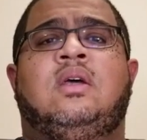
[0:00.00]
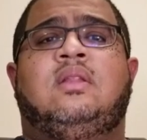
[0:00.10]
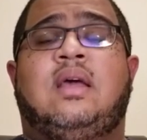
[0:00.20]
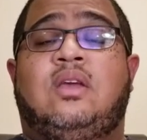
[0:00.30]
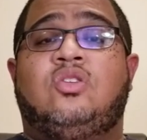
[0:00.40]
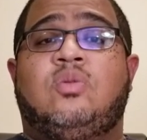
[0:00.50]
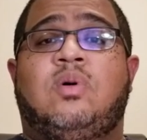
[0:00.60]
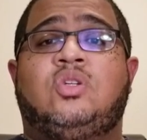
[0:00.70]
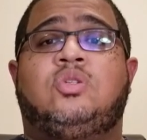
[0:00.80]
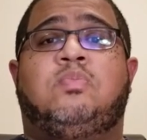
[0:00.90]
Thank you so
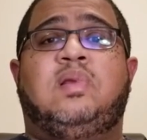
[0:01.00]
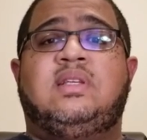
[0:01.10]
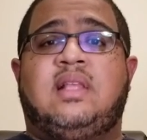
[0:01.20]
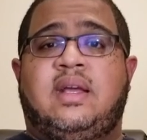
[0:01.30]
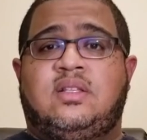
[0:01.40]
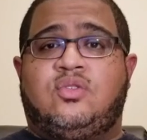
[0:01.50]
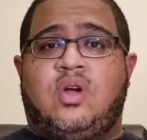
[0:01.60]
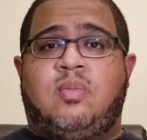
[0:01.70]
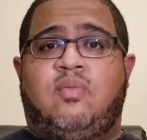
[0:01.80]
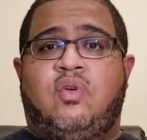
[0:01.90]
much. Please like and
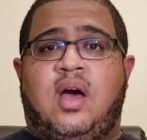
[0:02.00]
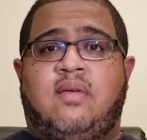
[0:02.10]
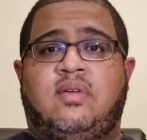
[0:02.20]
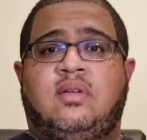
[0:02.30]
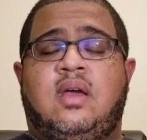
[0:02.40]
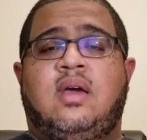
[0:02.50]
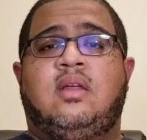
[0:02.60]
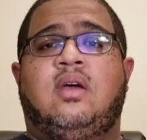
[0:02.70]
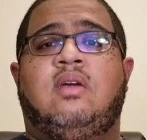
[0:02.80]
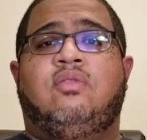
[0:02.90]
subscribe if you haven't, and
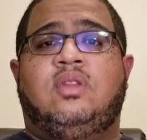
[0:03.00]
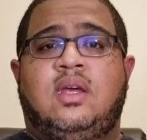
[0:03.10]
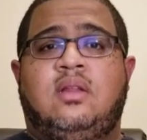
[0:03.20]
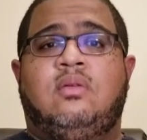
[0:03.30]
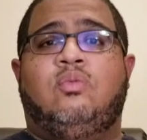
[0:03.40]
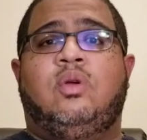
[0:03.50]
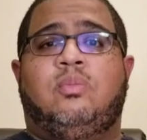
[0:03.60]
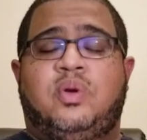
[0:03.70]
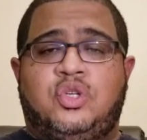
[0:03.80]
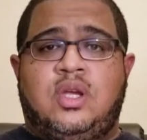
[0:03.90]
if you did, we
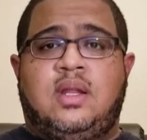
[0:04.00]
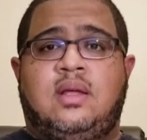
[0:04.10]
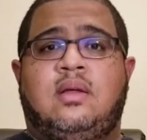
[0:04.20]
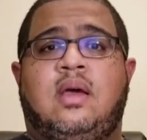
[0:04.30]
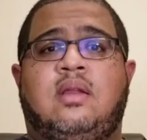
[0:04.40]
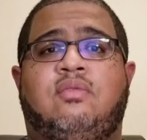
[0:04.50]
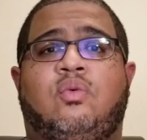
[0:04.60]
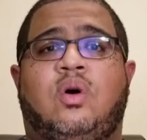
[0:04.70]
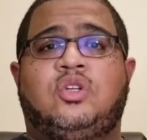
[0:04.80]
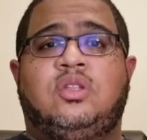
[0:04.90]
appreciate it. And if you're
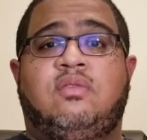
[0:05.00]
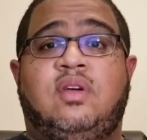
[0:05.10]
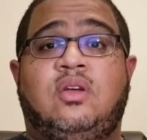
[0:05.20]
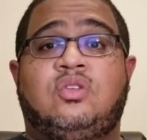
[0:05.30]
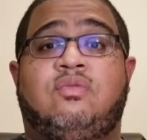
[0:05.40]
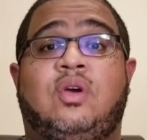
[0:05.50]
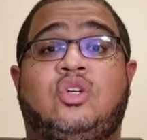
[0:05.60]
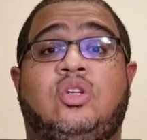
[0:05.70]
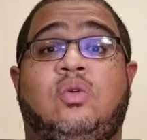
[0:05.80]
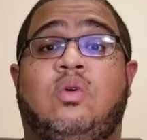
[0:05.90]
watching the videos, if you
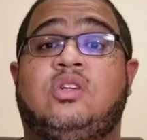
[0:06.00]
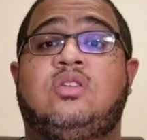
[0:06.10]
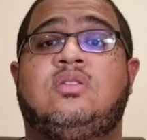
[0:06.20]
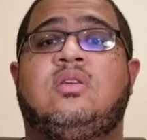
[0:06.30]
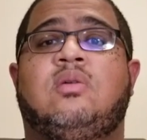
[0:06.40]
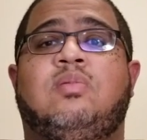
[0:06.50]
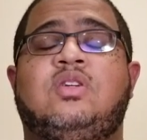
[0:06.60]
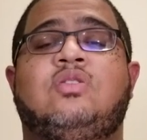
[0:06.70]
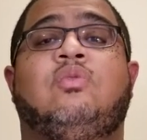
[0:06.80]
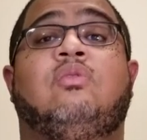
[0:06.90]
actually watched it to the
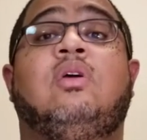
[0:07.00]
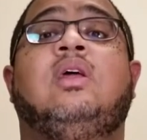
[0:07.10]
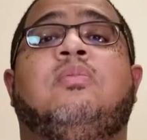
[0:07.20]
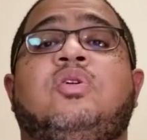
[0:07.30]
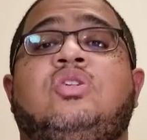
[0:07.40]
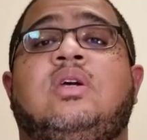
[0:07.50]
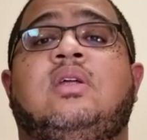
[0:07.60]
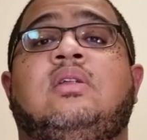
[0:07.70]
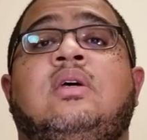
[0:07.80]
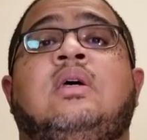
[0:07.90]
completion, we really appreciate it,